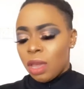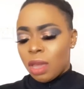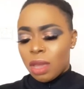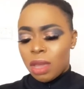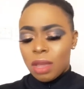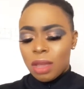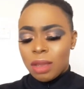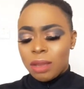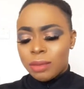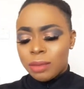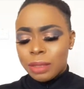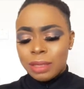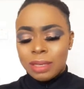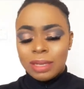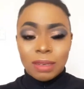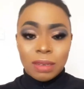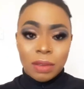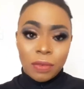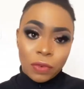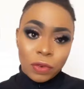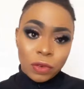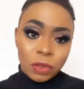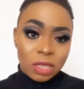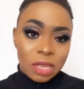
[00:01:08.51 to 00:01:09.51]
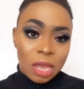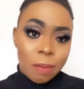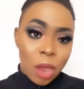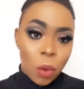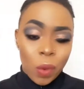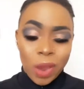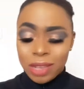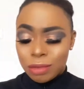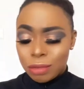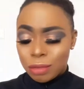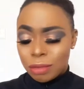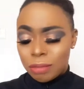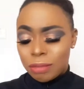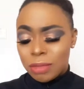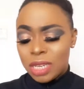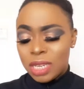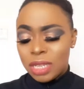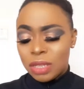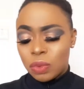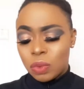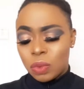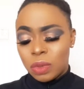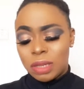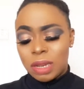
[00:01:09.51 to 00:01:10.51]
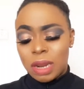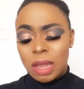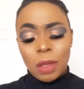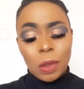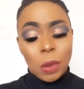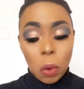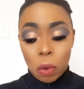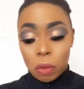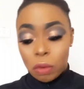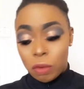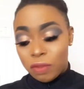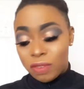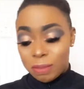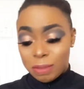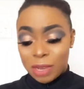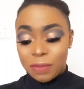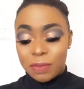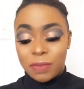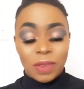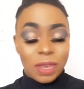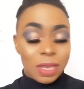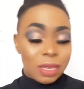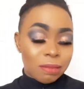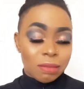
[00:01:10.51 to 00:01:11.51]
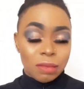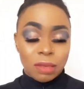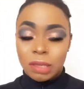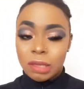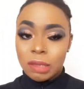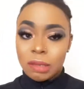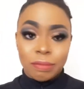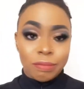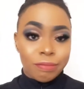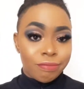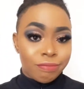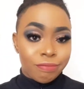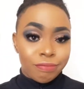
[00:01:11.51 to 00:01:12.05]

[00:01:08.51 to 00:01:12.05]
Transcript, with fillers: and the first time I wear it on me it was like all over my face